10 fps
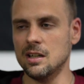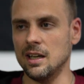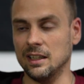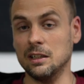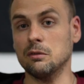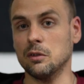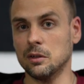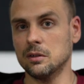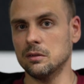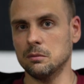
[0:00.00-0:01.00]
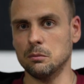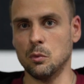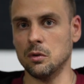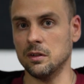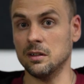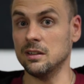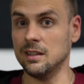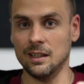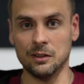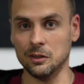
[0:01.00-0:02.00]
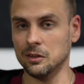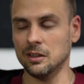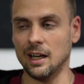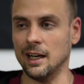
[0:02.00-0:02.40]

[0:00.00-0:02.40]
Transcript: a giver more than a taker.